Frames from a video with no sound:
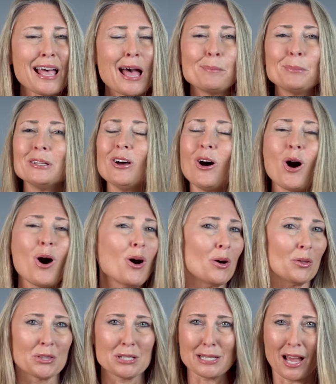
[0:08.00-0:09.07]
happen
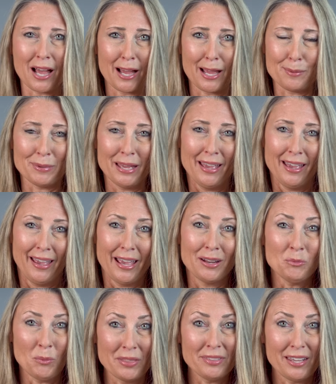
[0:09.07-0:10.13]
all the time,
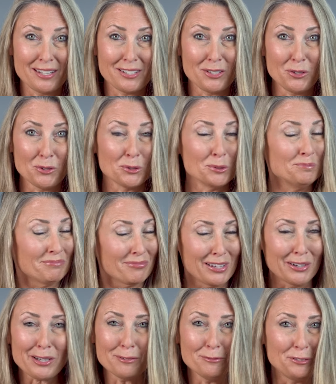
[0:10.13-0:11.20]
and when they do,
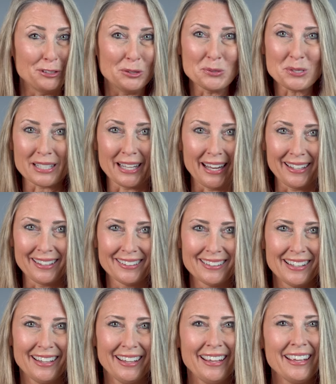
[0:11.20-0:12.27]
they're confusing.
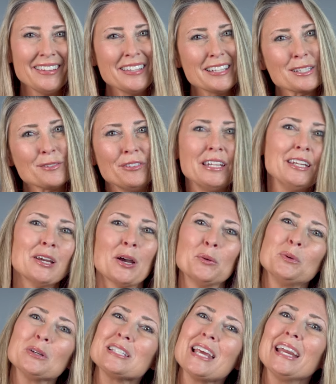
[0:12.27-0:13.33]
In this video,
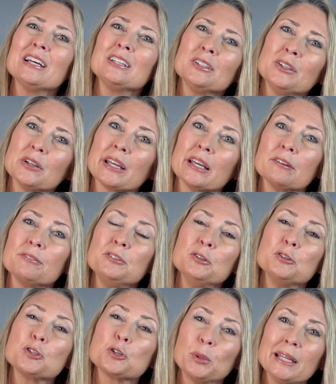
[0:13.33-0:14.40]
we'll take a look at a
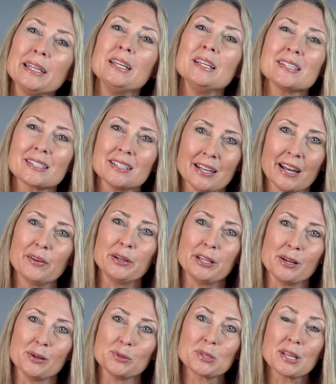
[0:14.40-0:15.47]
few tricky
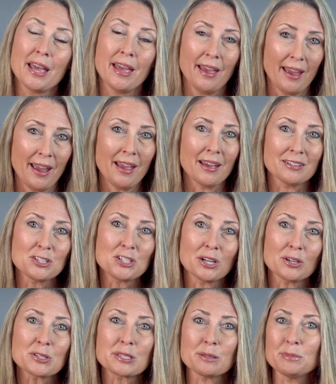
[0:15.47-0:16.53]
scenarios and
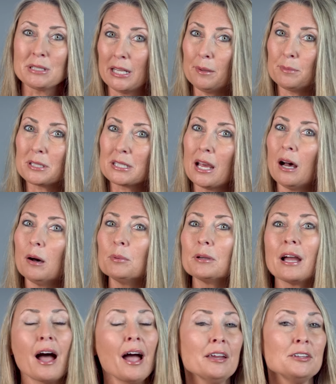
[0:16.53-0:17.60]
share some tips to help
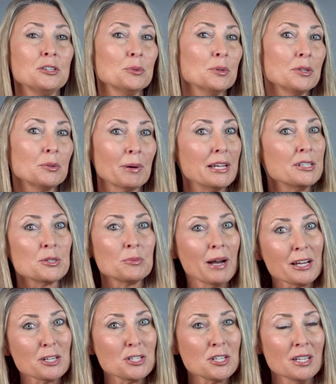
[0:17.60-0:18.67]
guide you in the right
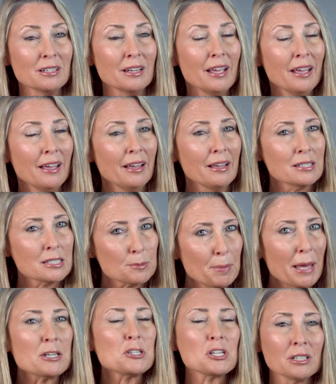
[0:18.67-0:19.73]
direction,
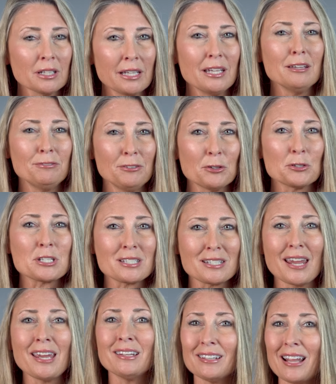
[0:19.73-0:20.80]
especially if your
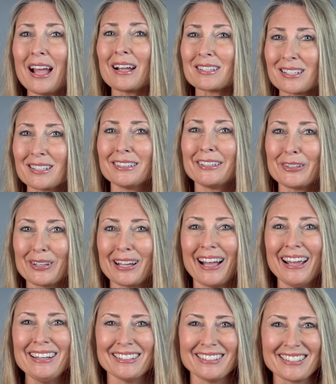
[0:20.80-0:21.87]
state lacks clear
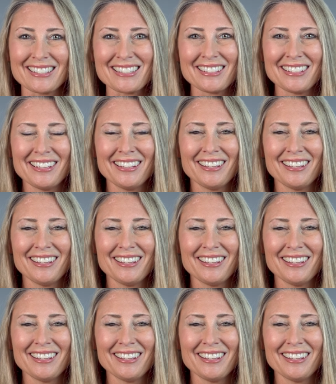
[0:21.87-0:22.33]
guidance.